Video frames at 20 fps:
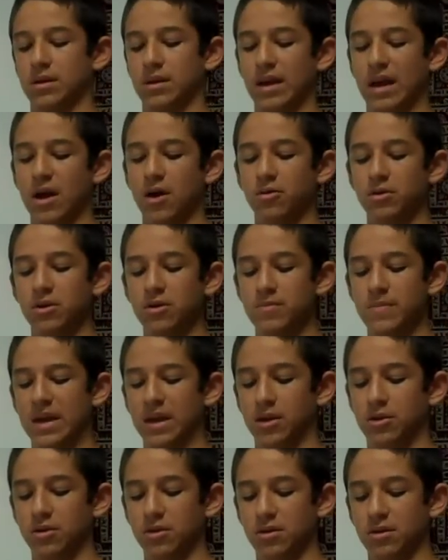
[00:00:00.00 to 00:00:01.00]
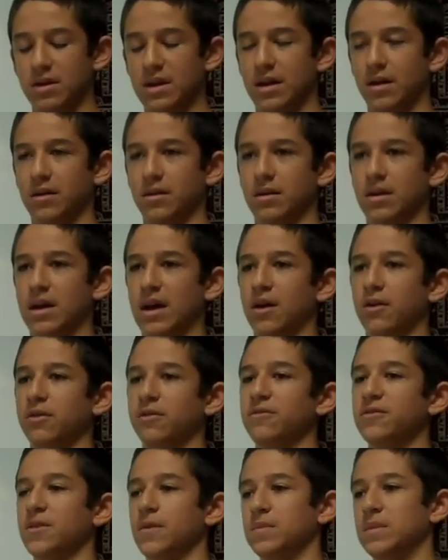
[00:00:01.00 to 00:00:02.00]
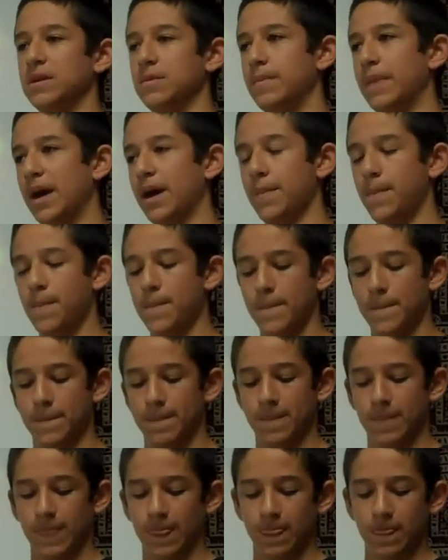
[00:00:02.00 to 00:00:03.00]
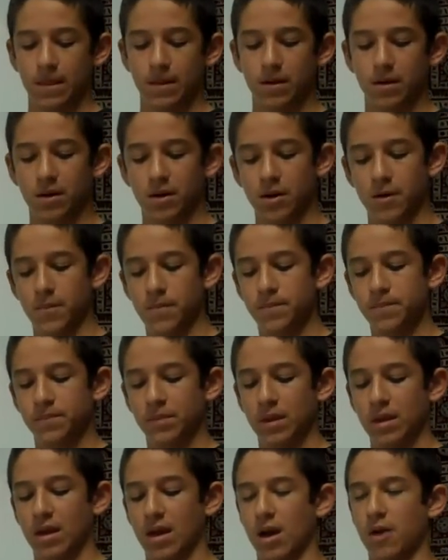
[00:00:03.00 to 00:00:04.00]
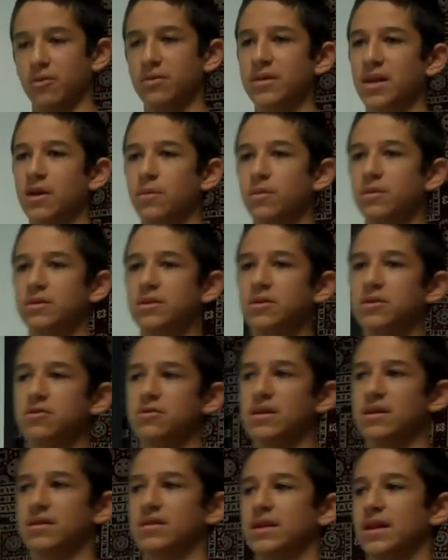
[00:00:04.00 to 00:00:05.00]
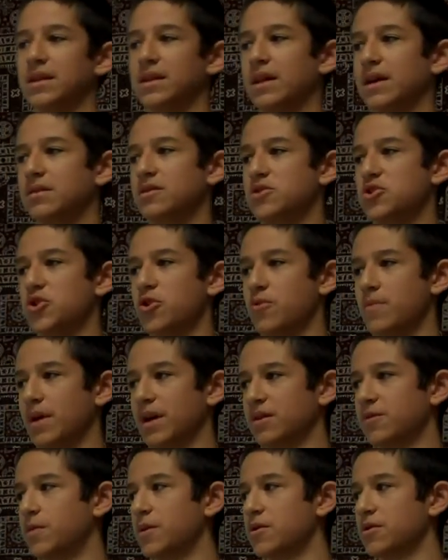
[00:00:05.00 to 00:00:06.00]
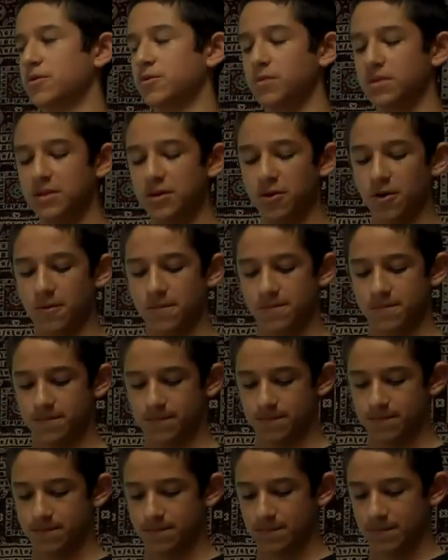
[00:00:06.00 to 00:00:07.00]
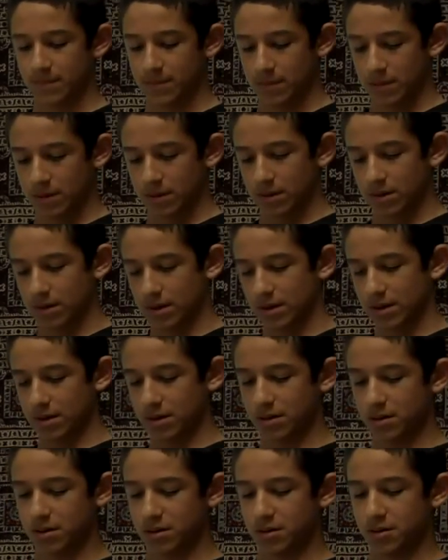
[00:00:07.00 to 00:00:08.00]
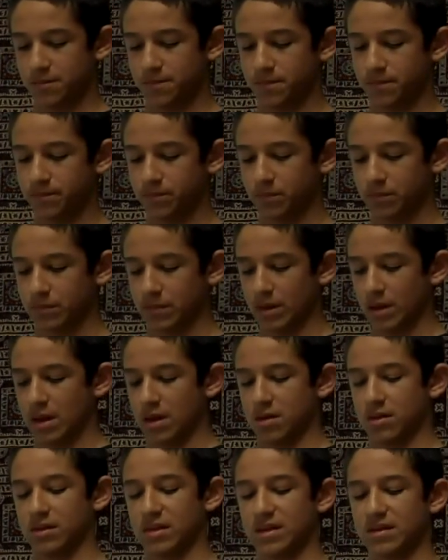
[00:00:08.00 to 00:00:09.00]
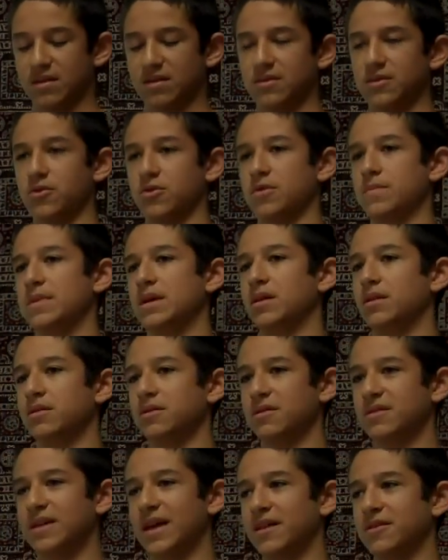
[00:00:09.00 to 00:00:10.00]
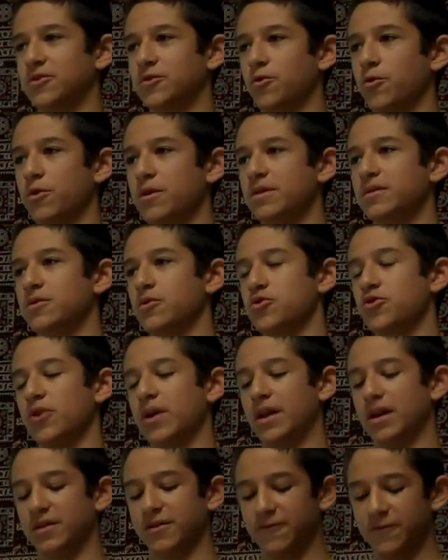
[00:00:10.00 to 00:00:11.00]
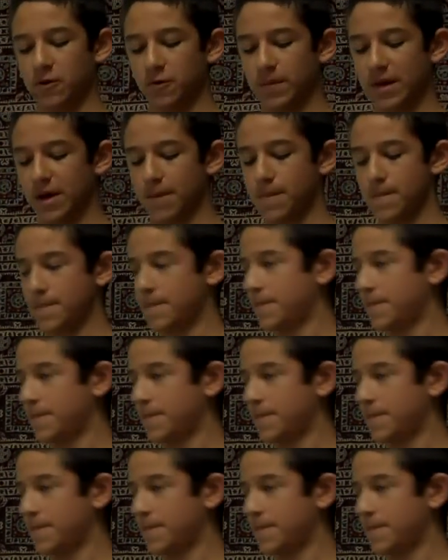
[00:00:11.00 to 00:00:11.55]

how do you make good out of something bad? Um, I was able to do this, and I'd like to share my experience with y'all. Um, this is going to be a little sad story, so try not to feel bad